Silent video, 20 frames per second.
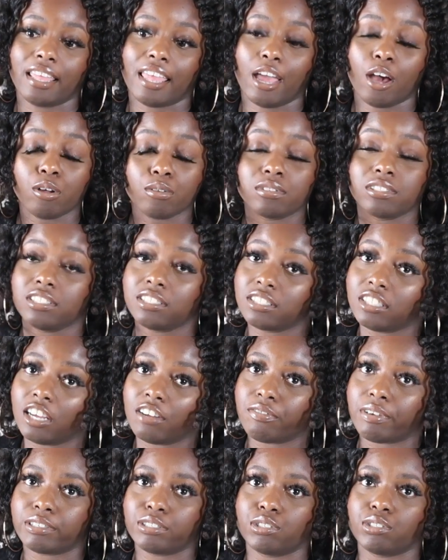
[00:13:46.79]
healthy
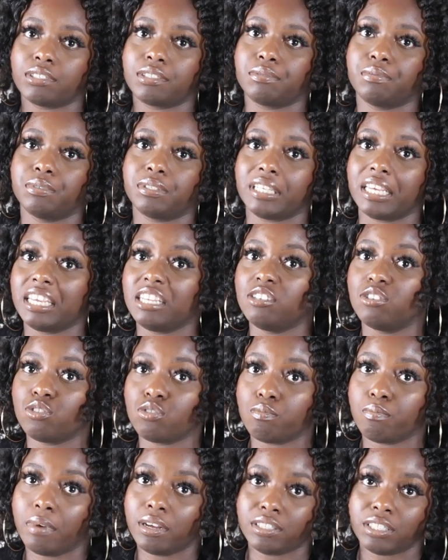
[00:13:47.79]
stuff, I just was eating
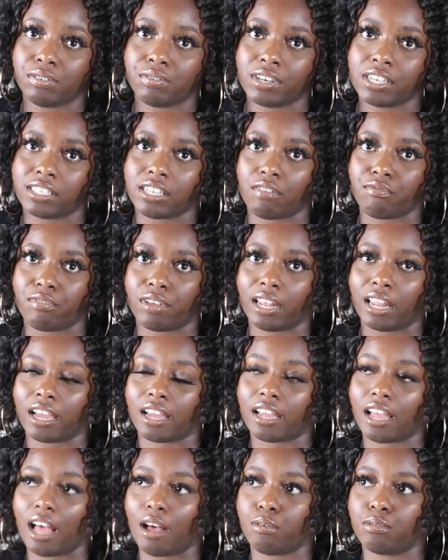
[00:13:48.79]
too much of it because I felt
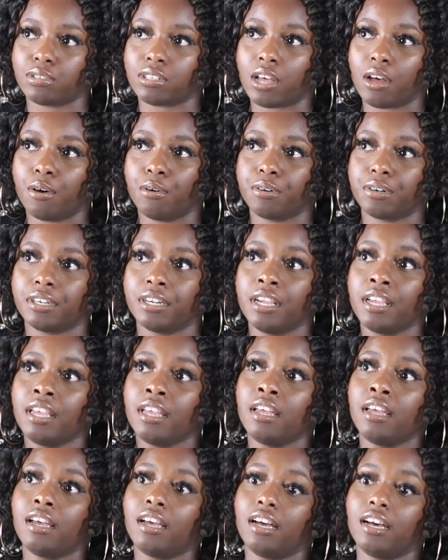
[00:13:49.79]
like I was hungry.
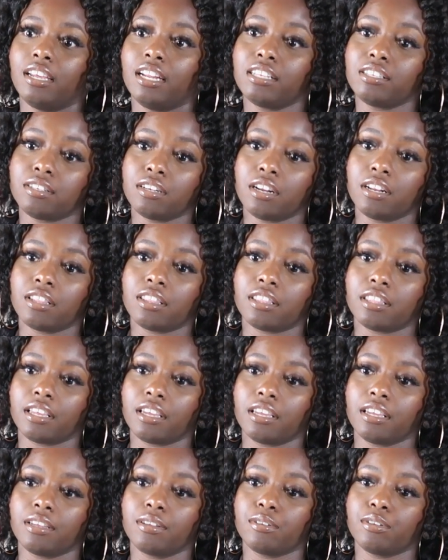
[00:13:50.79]
That's another
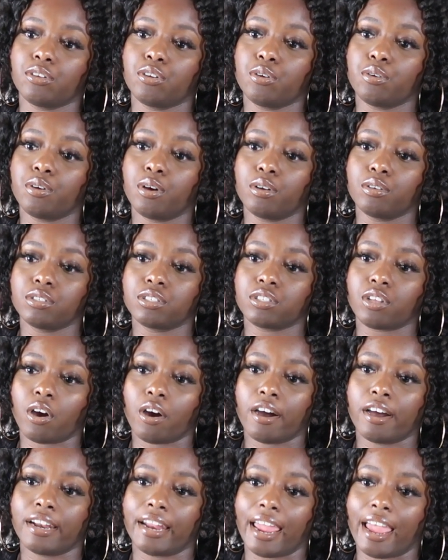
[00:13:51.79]
thing. You're gonna
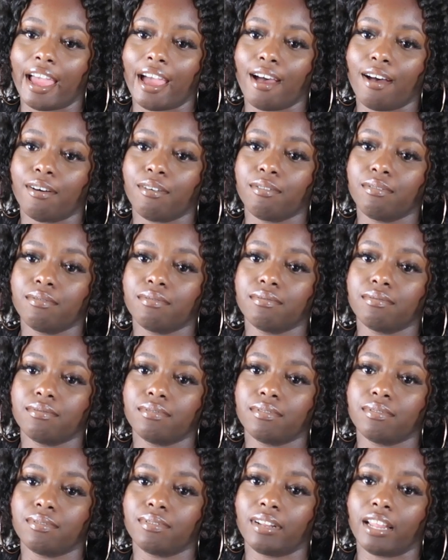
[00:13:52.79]
start out
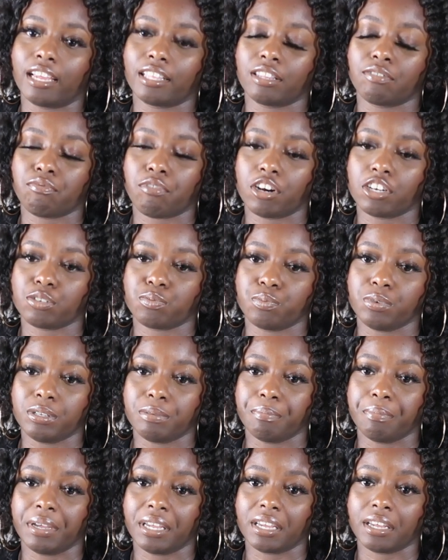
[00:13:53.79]
like the first
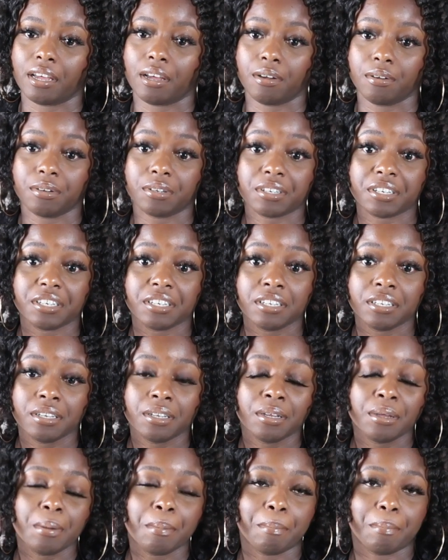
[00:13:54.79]
week being hungry,
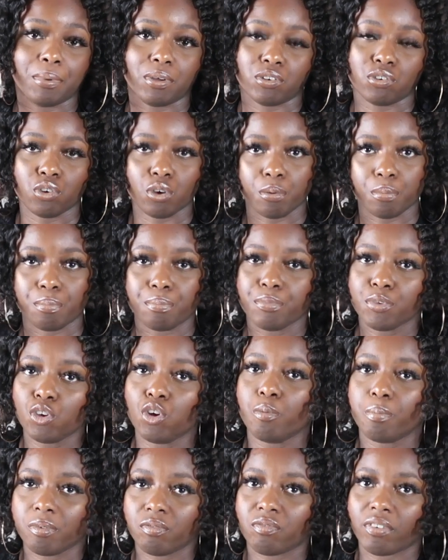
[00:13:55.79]
but
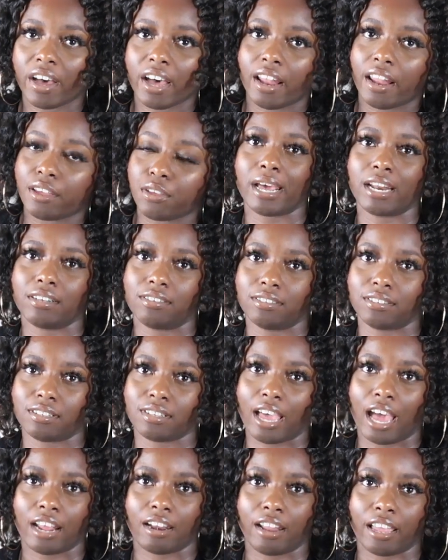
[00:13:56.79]
you'll be fine. My body's
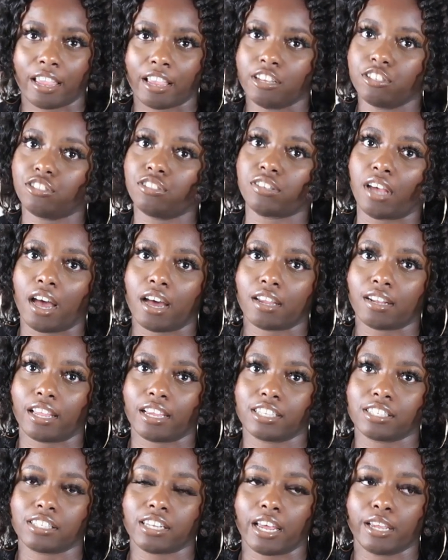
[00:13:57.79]
just kind of like in shock,
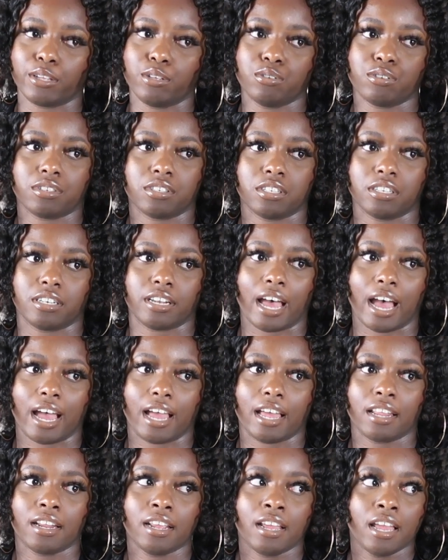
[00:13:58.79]
like it's not used to
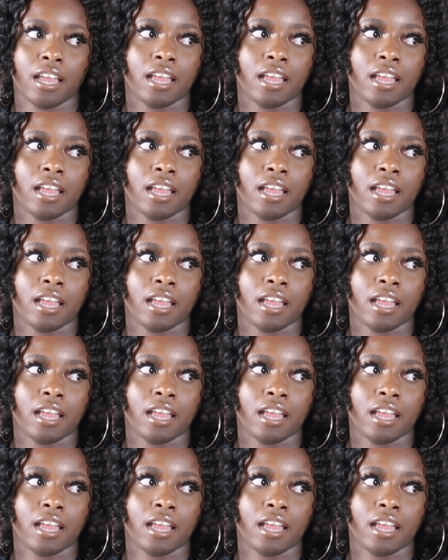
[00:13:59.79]
not